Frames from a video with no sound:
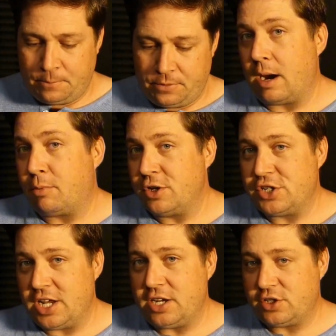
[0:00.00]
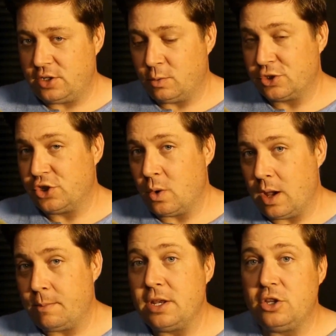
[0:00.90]
That appreciation will show
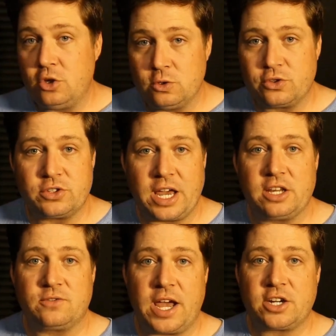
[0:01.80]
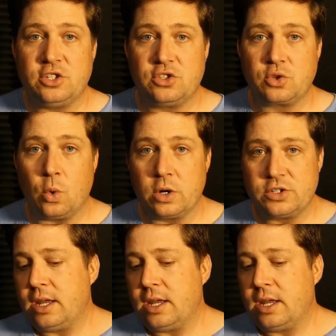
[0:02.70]
up in user satisfaction scores.